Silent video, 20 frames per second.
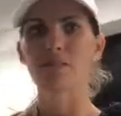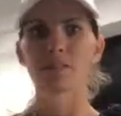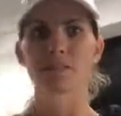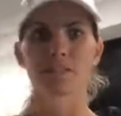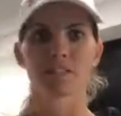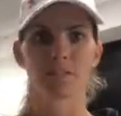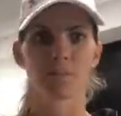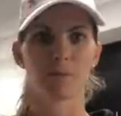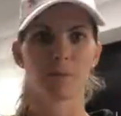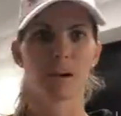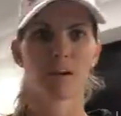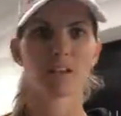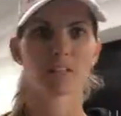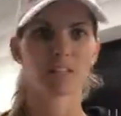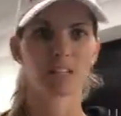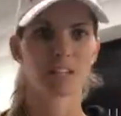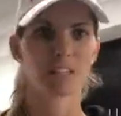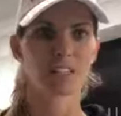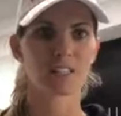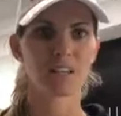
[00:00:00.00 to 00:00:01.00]
and it's gonna be all
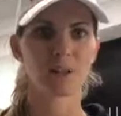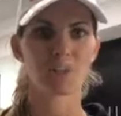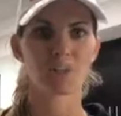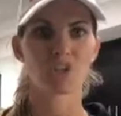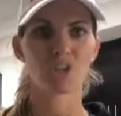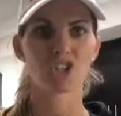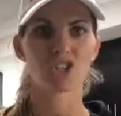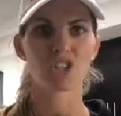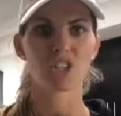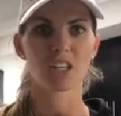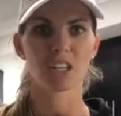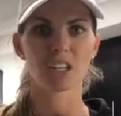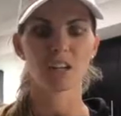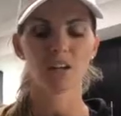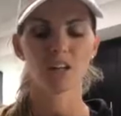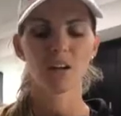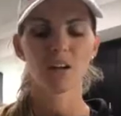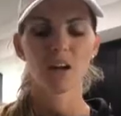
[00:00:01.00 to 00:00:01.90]
done. It's on one sheet.